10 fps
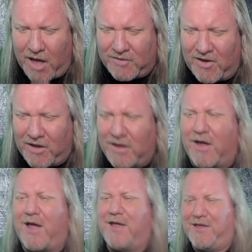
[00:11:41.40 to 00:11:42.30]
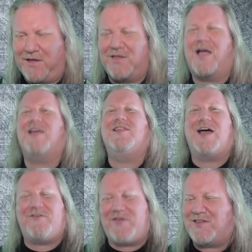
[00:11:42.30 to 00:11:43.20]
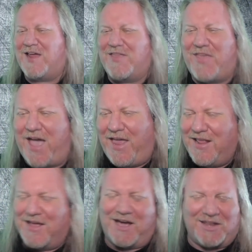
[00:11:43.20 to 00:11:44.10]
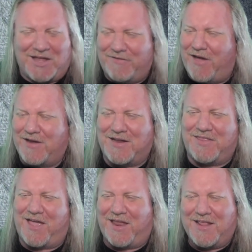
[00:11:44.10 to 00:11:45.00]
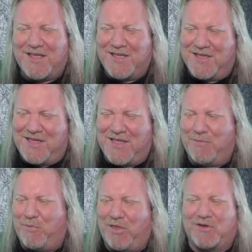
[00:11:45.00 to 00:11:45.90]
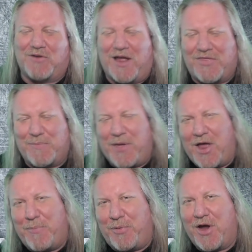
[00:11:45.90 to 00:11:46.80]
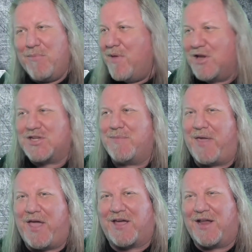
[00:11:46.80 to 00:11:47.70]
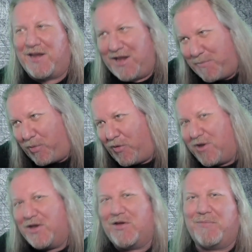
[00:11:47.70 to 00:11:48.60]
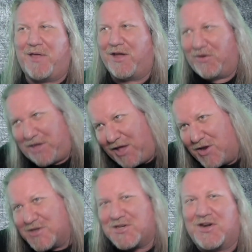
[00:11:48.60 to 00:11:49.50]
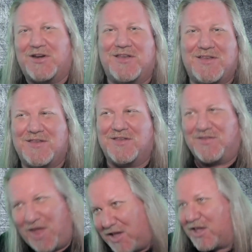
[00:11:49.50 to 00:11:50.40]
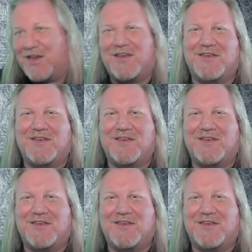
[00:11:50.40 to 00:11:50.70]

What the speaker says: Take it. I love how he did that. He looked right at the piano player, measured the eye contact, and he pointed to him like, okay, your turn. Take it.